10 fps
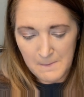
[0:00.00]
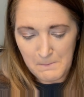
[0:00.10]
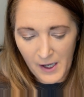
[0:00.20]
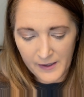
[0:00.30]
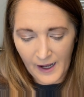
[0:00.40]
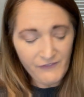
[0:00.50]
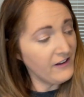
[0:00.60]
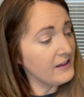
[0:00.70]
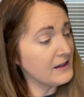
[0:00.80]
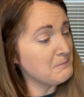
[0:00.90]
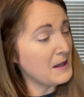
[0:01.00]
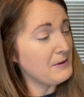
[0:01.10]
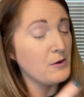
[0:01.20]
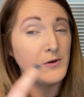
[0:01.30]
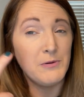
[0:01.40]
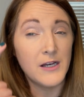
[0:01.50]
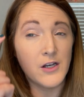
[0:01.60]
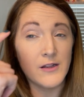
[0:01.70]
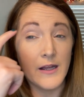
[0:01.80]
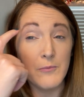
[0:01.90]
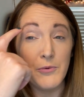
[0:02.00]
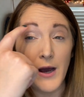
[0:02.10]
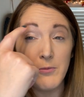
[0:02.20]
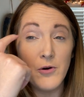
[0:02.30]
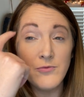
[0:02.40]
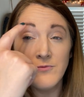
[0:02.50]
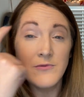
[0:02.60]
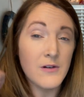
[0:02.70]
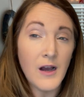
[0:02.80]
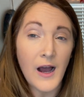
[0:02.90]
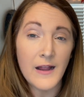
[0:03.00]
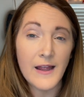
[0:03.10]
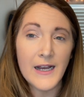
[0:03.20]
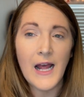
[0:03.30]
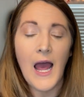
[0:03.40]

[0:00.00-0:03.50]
But I feel like maybe it would be a good, like, brow bone highlight.